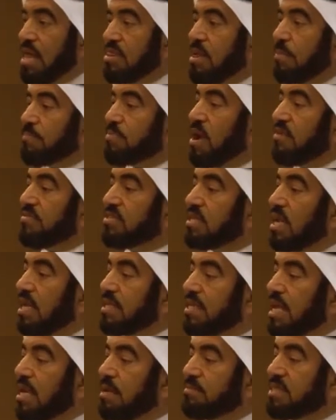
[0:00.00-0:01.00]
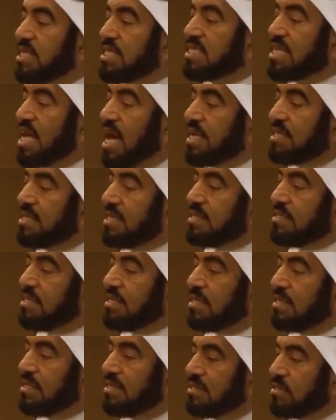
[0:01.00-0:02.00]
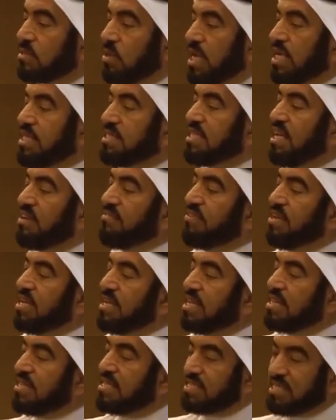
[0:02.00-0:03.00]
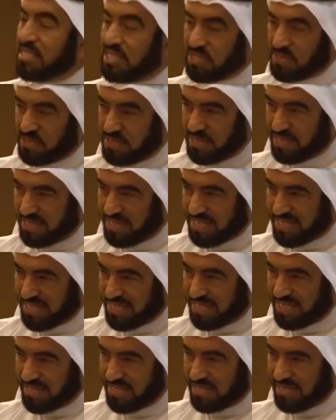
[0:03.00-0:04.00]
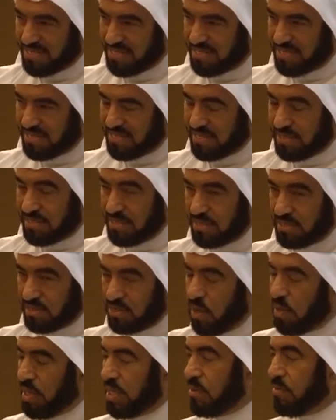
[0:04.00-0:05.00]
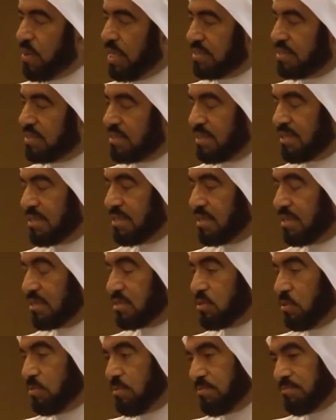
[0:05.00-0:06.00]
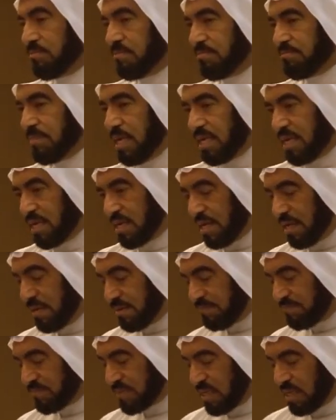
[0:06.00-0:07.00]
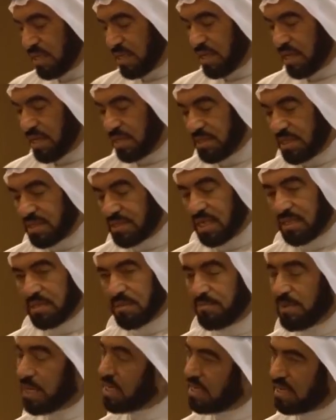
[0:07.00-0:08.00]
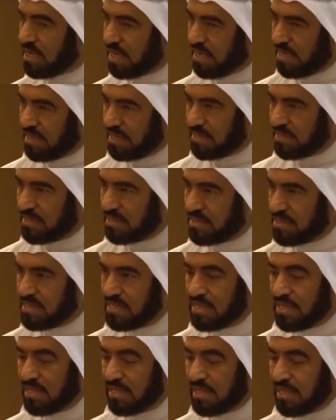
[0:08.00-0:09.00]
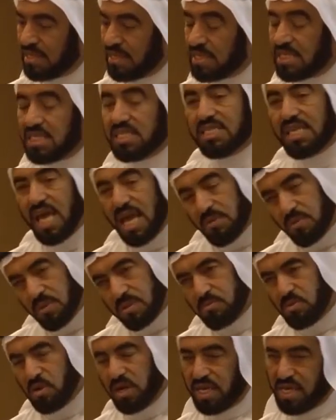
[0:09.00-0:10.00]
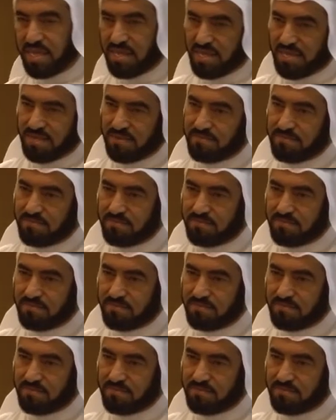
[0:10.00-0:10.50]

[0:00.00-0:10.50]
And the Prophet decided to intervene in this issue. So he went to Barira. And he said, Barira, stay with Mughith.